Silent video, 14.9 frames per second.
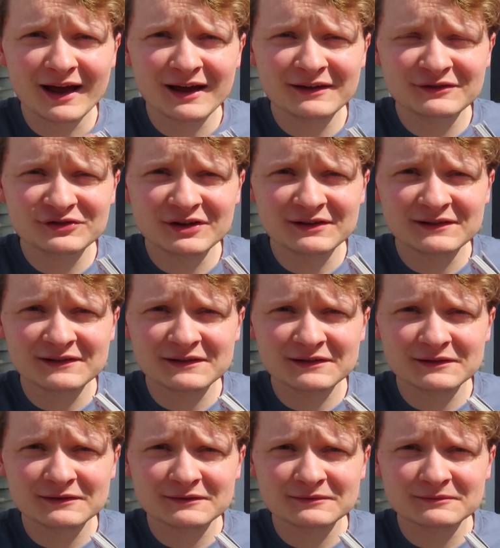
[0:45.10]
And just
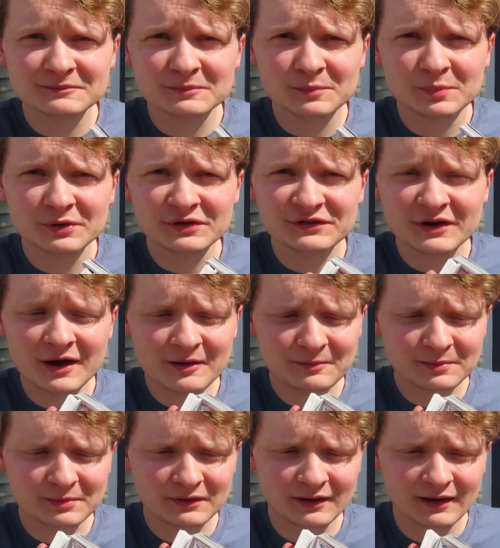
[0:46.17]
push up
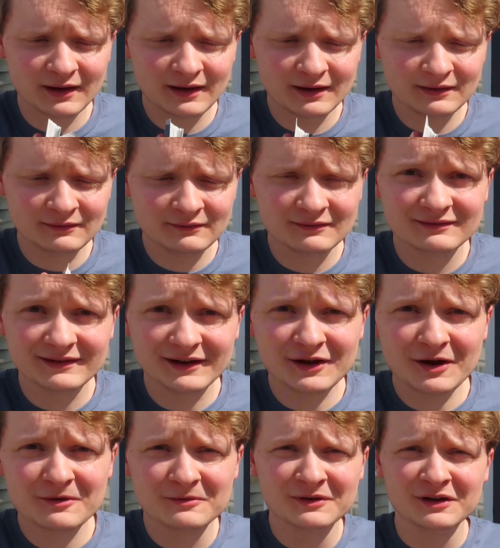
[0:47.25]
and let
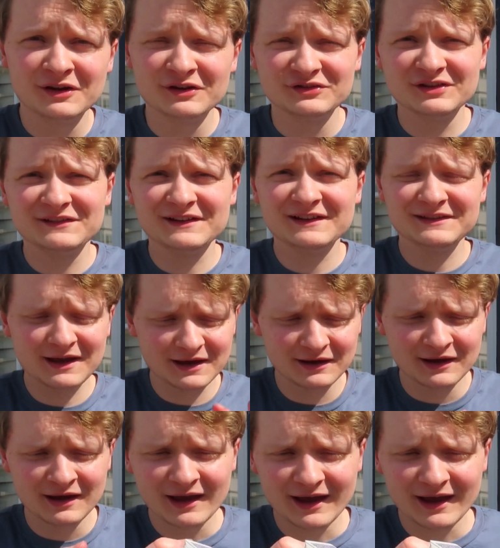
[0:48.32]
go, just like that.